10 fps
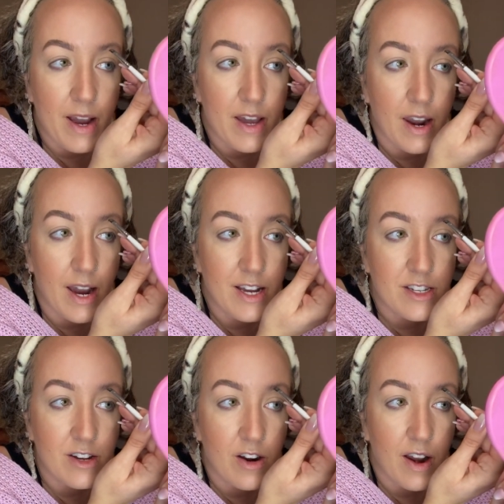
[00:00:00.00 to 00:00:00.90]
And I
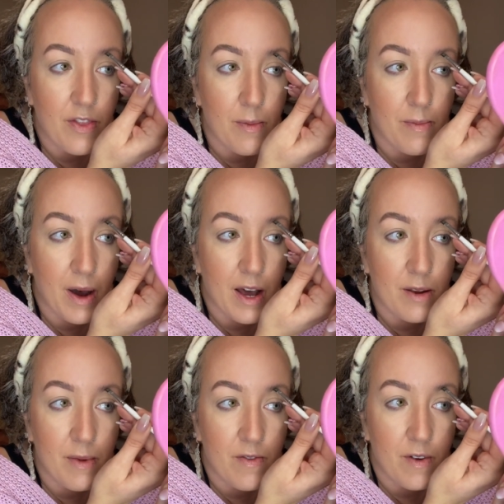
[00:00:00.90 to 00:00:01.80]
start at the bottom
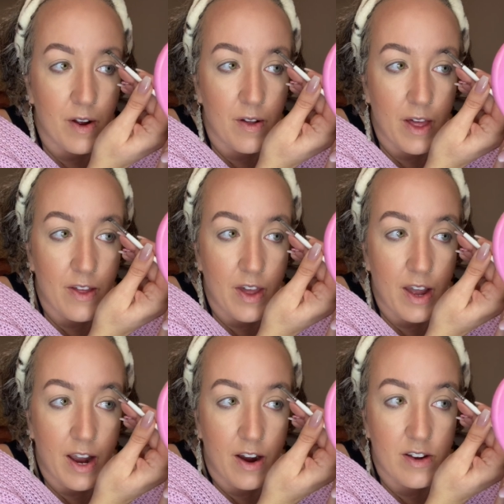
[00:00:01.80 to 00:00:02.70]
of where like the
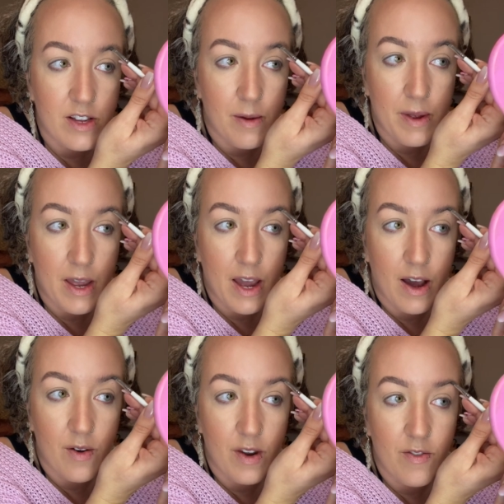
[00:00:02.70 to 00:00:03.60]
hair is coming
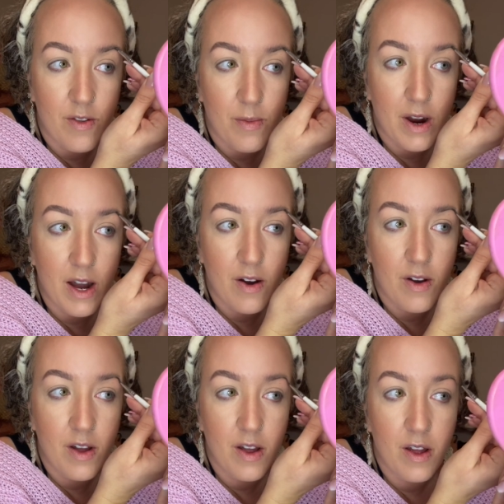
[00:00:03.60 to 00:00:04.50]
out of the brow,
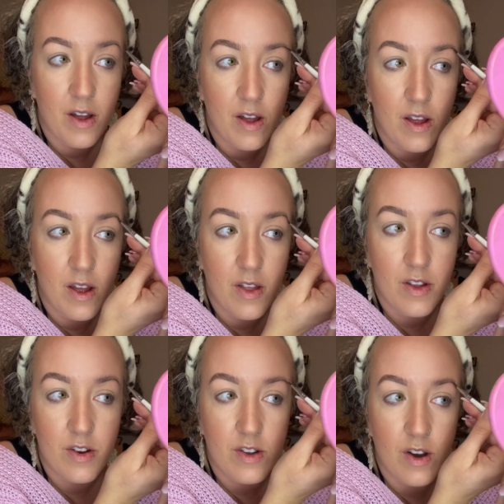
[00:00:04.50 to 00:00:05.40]
and then
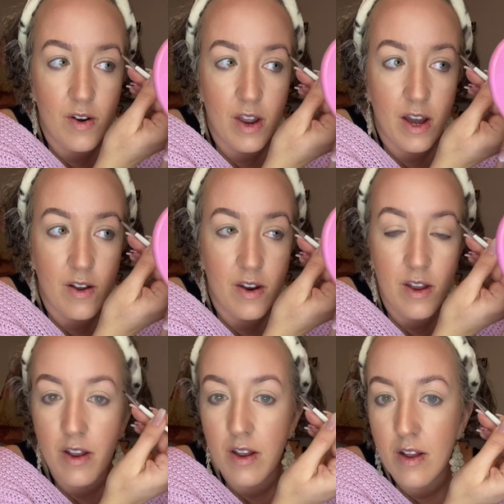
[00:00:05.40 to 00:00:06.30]
just go down,
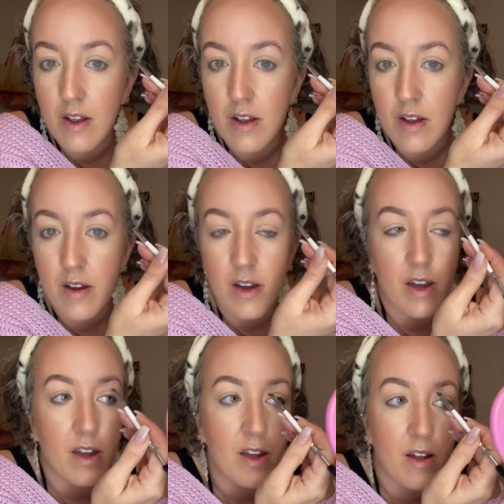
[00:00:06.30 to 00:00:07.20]

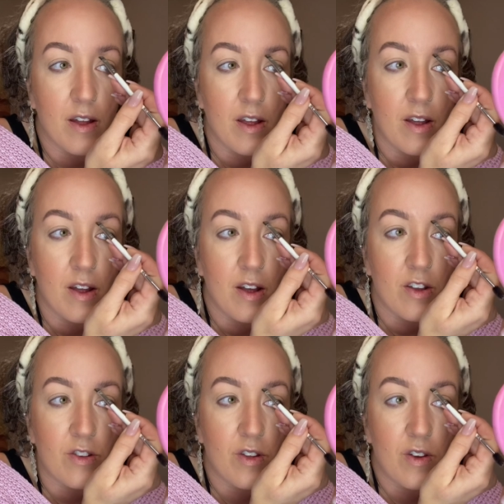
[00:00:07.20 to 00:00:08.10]
okay?
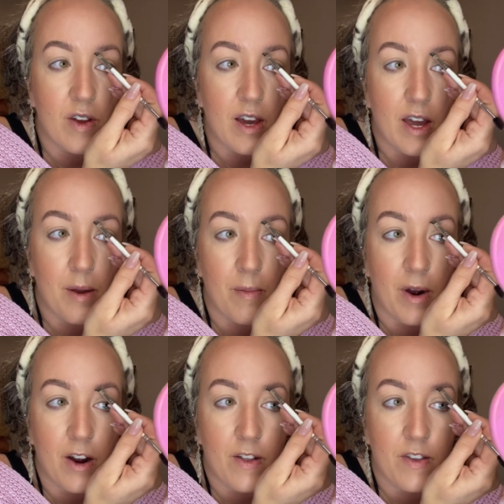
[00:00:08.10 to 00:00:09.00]
So you can kind of
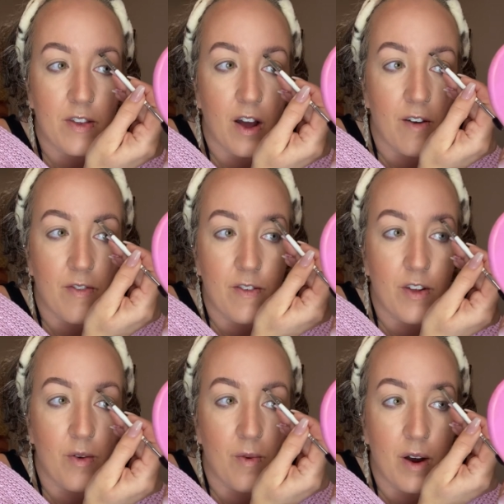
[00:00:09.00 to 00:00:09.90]
mark this off if
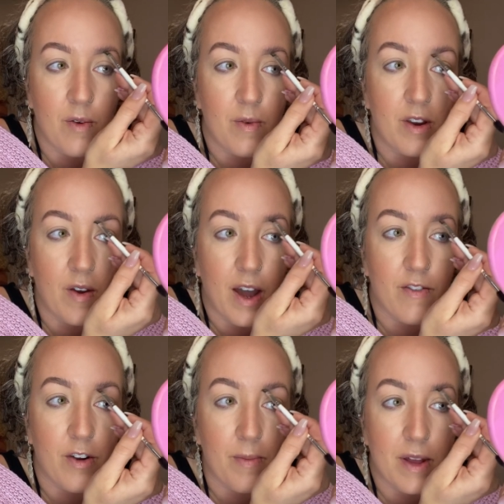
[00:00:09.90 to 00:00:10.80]
you want when you have
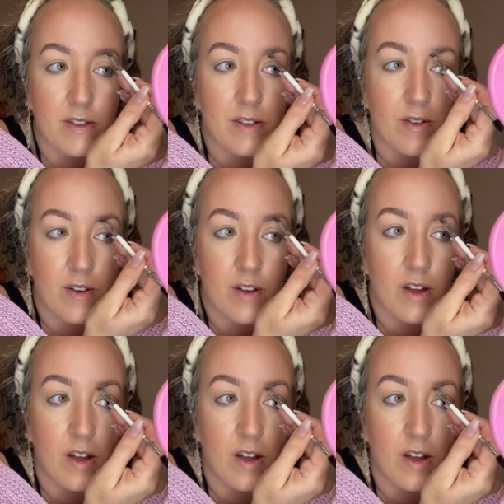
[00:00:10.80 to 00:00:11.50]
your pencil.